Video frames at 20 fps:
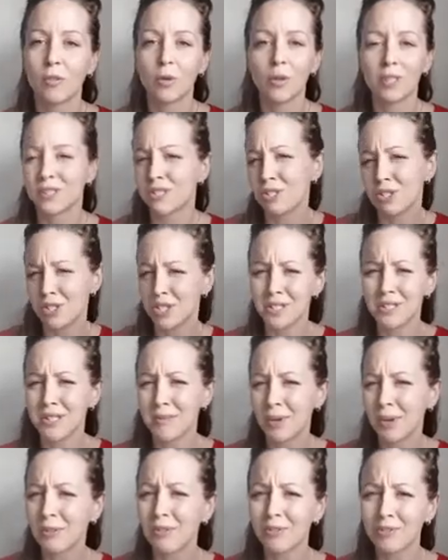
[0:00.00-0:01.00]
isn't just
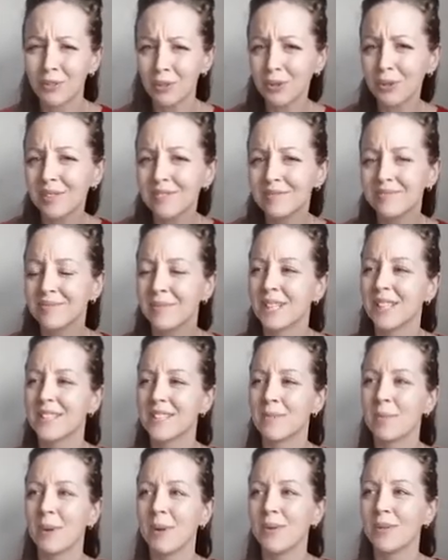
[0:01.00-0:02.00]
about food, but it's
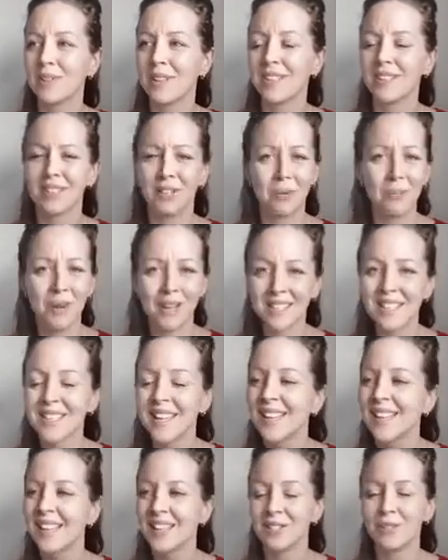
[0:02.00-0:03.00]
about like your
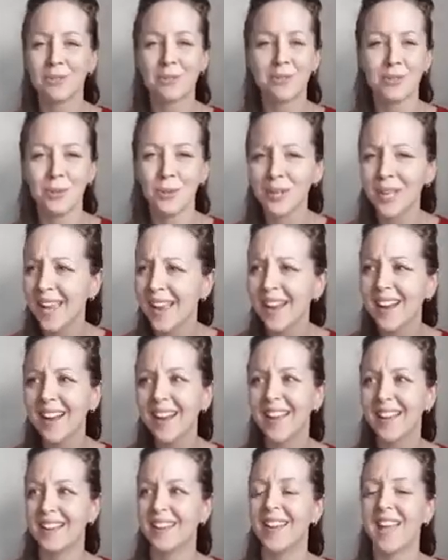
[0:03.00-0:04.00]
mindset and your soul care
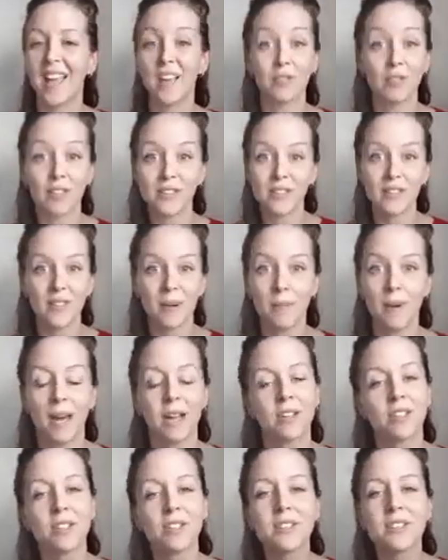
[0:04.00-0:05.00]
and everything that
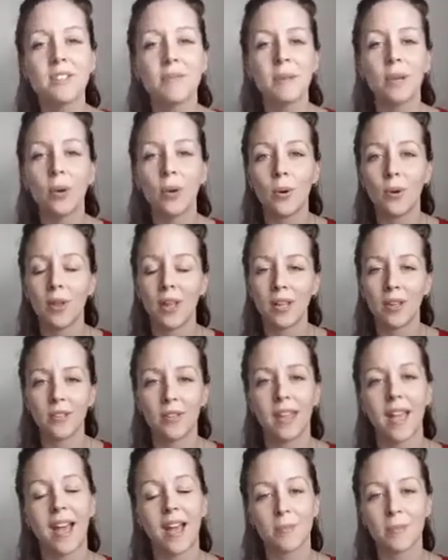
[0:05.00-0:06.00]
matters to be a whole, healthy,
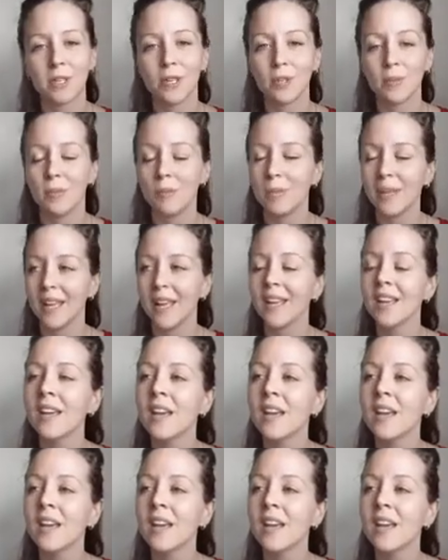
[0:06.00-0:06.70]
happy human being.